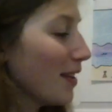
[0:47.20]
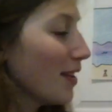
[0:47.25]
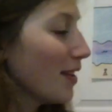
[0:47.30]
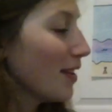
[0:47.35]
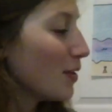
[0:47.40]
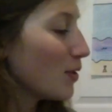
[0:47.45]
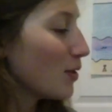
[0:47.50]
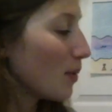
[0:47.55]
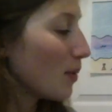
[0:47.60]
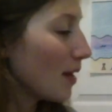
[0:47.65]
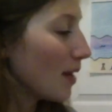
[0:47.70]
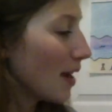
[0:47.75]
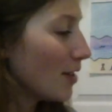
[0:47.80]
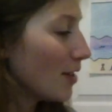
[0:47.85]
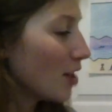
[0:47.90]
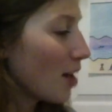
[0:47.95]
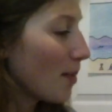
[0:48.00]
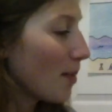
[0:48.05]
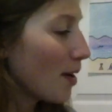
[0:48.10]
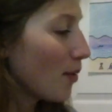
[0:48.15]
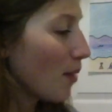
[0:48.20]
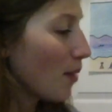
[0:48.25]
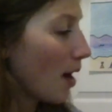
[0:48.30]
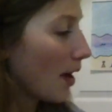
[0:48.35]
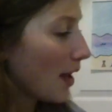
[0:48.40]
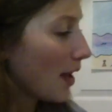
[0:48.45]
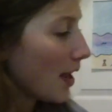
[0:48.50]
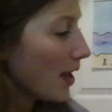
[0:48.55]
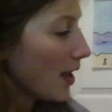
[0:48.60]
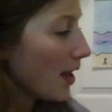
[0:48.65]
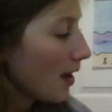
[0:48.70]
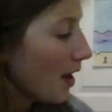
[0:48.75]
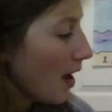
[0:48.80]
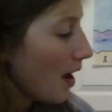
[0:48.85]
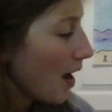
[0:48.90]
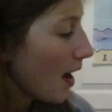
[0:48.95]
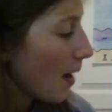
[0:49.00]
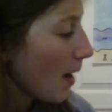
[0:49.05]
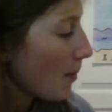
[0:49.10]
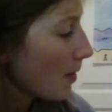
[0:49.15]
So when I start my rocket,
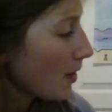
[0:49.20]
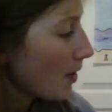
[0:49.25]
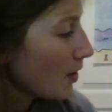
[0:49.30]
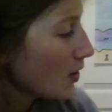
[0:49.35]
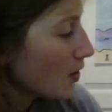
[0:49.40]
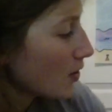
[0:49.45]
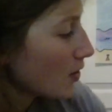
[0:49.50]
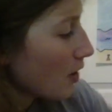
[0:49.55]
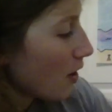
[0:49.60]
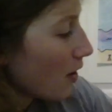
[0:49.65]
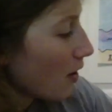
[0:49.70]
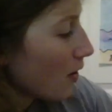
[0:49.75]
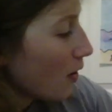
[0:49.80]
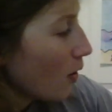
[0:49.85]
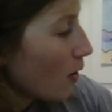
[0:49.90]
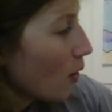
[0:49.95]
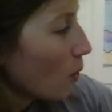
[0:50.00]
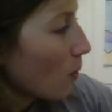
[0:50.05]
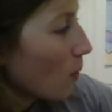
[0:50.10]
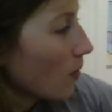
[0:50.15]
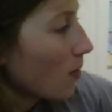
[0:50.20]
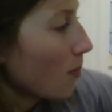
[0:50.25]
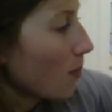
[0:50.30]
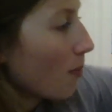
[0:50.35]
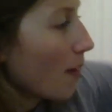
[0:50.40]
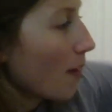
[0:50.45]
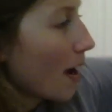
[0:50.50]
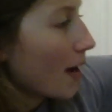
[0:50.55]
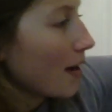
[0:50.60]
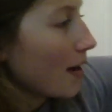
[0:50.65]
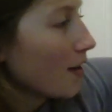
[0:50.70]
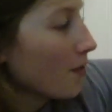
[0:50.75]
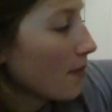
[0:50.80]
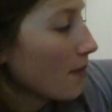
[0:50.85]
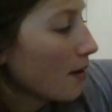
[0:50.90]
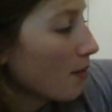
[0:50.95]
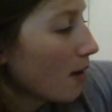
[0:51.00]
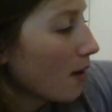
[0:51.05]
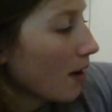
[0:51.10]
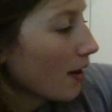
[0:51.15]
I'm going to start with the body of my
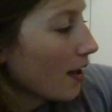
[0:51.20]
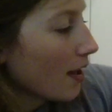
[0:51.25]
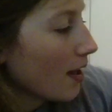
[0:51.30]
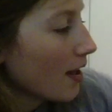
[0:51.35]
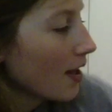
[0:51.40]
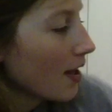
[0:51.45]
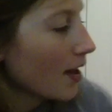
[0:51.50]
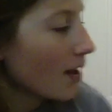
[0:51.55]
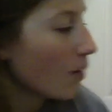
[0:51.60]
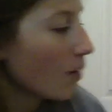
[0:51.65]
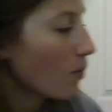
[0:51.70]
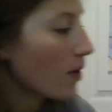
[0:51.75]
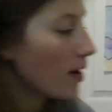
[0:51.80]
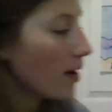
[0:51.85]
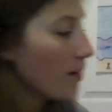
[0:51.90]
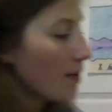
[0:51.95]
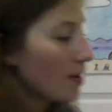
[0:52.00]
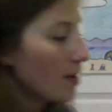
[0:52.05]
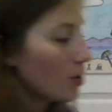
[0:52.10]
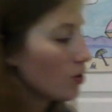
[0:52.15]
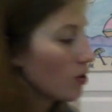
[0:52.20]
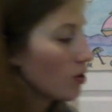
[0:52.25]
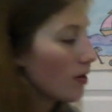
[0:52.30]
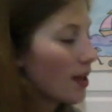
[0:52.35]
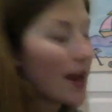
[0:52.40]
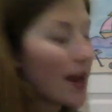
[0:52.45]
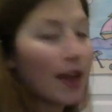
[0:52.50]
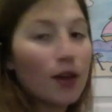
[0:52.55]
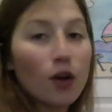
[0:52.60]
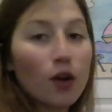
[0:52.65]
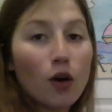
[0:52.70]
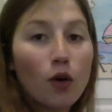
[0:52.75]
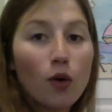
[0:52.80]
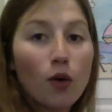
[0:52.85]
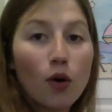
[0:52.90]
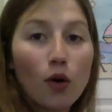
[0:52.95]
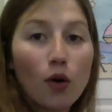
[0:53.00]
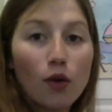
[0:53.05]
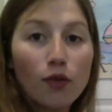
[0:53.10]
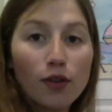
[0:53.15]
rocket, and I want to make sure that I go
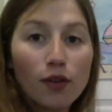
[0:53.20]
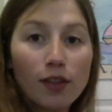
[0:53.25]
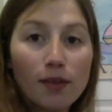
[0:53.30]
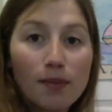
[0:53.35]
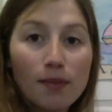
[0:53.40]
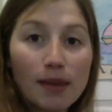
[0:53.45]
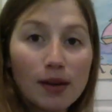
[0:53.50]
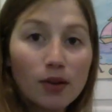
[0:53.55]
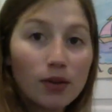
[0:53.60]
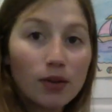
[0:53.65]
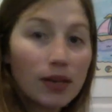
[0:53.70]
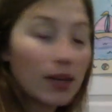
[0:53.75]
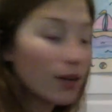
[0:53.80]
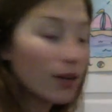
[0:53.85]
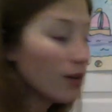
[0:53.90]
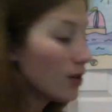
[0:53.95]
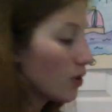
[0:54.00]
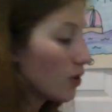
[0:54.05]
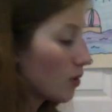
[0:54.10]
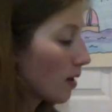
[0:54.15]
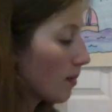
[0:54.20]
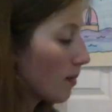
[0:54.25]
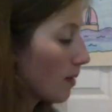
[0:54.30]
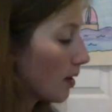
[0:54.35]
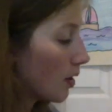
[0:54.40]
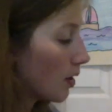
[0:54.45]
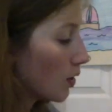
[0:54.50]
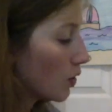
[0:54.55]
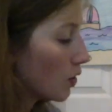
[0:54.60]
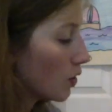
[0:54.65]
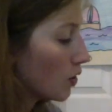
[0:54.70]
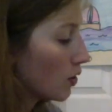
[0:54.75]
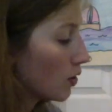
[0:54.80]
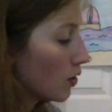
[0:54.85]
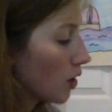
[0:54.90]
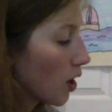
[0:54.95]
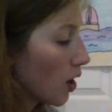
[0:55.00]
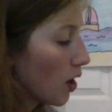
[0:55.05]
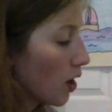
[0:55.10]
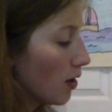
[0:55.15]
over the middle here. So I'm going to
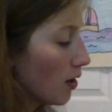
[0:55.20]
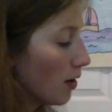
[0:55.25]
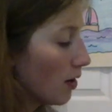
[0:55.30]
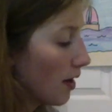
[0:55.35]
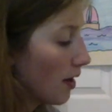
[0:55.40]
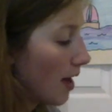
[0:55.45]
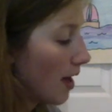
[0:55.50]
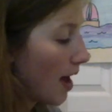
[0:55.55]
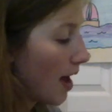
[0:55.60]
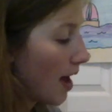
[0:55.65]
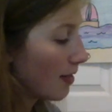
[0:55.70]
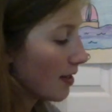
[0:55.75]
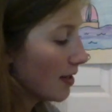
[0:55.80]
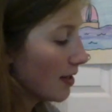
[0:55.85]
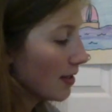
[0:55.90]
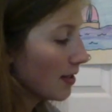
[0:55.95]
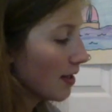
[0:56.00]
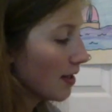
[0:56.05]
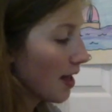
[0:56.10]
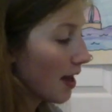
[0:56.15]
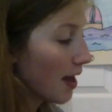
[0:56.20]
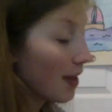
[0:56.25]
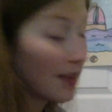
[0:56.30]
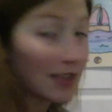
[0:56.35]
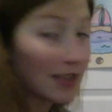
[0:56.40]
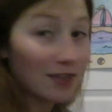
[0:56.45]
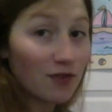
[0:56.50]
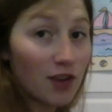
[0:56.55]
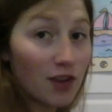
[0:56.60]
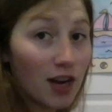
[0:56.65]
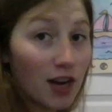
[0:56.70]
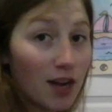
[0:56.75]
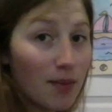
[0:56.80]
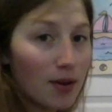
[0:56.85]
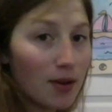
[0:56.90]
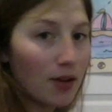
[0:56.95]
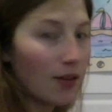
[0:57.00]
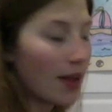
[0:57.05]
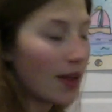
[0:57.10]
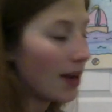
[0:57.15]
start at this line, this very
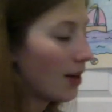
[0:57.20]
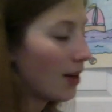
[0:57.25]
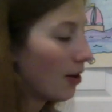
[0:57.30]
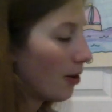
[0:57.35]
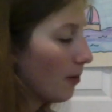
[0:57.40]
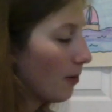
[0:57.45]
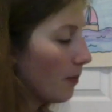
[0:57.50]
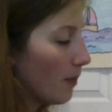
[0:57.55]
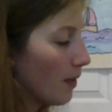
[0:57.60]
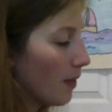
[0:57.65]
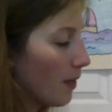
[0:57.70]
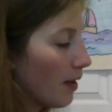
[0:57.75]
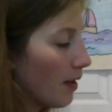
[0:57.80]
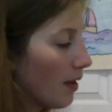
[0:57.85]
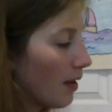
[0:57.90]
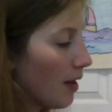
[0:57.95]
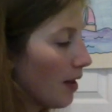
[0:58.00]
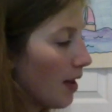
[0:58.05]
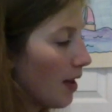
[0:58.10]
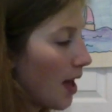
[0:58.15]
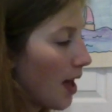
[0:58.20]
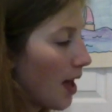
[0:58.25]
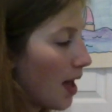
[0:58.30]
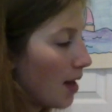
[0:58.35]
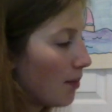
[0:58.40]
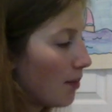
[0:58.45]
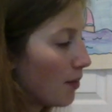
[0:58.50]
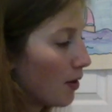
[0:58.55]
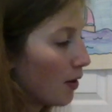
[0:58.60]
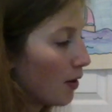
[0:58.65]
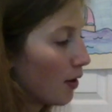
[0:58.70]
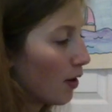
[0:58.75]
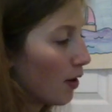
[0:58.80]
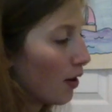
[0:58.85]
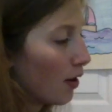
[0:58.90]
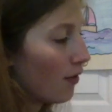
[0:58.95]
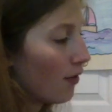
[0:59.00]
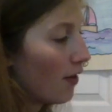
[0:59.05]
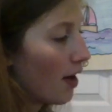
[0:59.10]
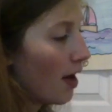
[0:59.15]
middle line here, and I'm going to
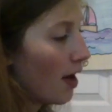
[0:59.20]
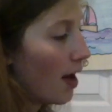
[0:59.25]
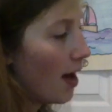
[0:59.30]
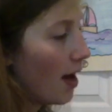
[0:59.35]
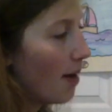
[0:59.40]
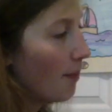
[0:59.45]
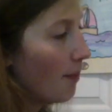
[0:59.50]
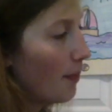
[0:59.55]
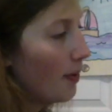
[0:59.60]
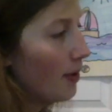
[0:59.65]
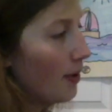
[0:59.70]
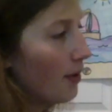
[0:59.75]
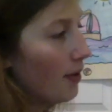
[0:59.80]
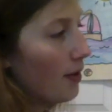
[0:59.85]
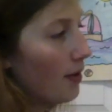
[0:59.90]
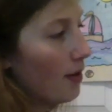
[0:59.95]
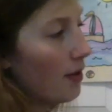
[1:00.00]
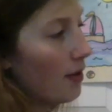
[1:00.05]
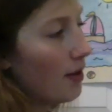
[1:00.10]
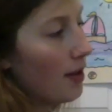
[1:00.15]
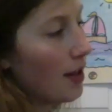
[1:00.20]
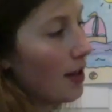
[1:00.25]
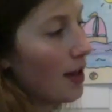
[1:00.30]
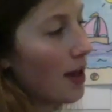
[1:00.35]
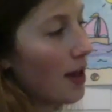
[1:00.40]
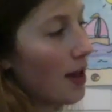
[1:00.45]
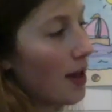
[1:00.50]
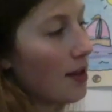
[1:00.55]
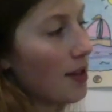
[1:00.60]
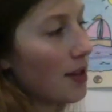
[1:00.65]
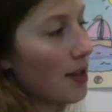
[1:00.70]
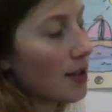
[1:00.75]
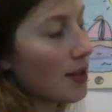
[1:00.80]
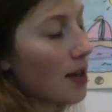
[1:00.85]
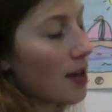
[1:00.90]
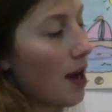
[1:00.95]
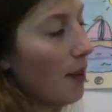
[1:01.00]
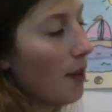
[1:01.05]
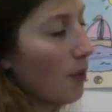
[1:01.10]
curve up into this top